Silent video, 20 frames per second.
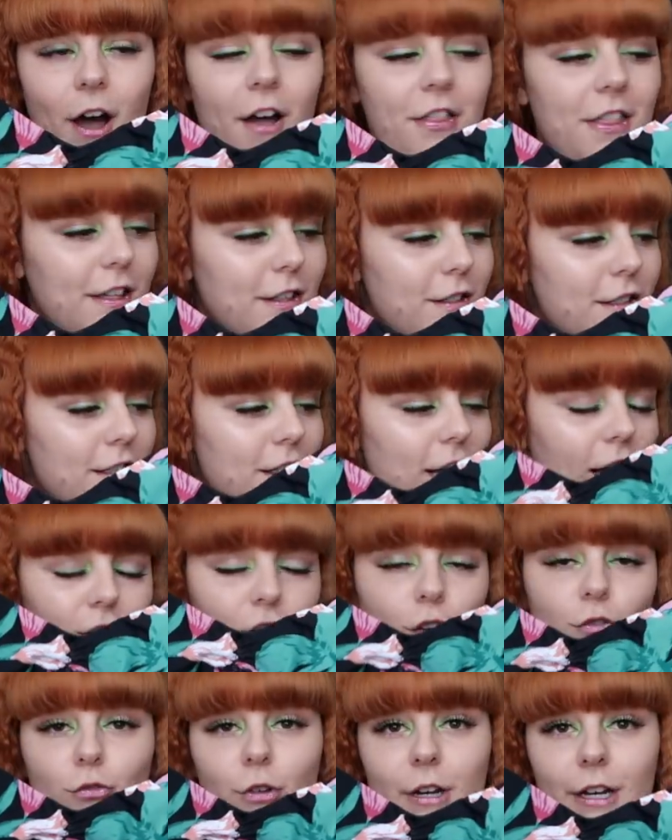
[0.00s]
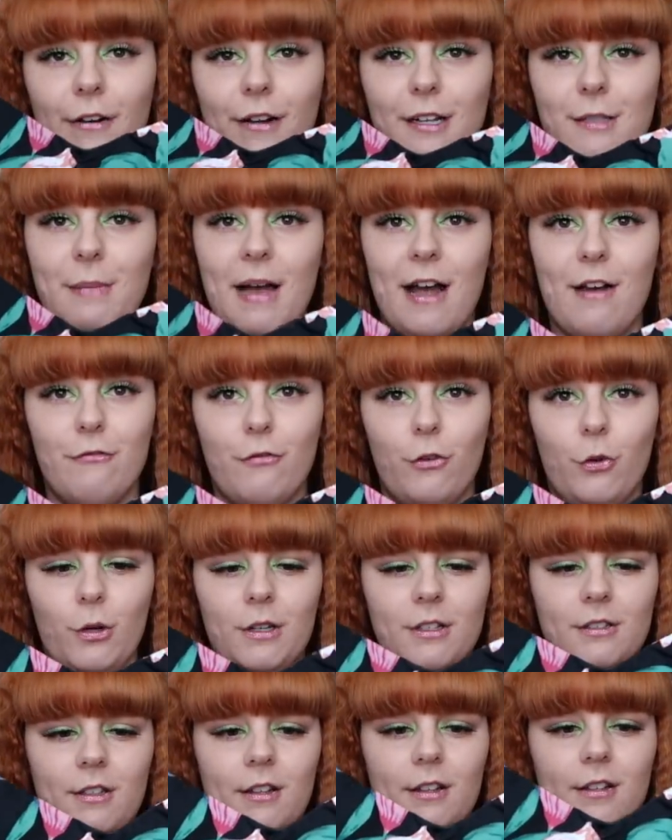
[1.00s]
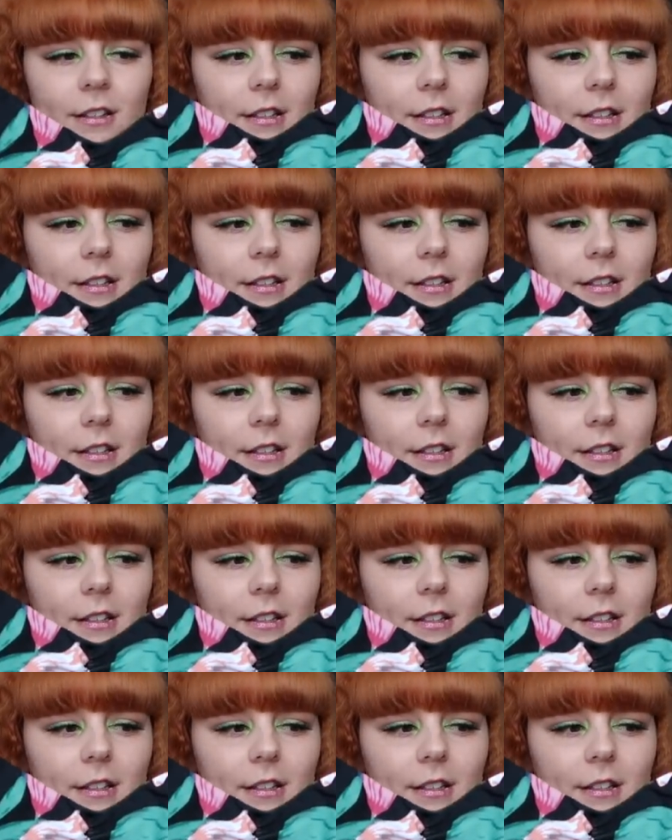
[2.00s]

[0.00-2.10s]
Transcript: I think this is actually a really nice pattern for Hollister.